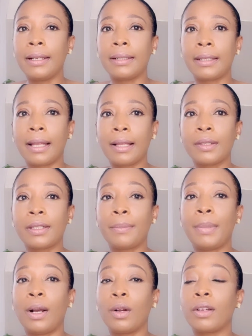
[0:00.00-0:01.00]
tells us
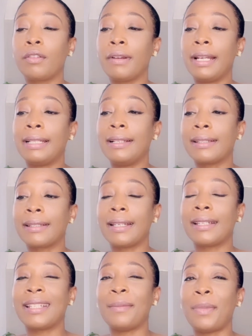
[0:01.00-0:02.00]
about creating
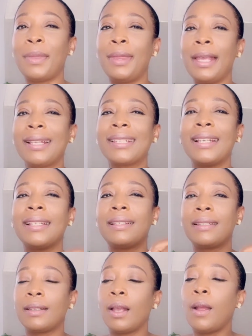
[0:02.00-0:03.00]
system. This
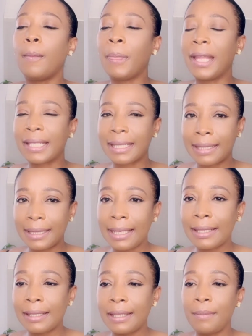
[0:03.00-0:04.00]
is the
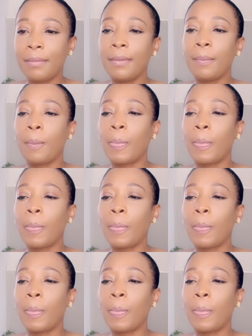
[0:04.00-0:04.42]
system.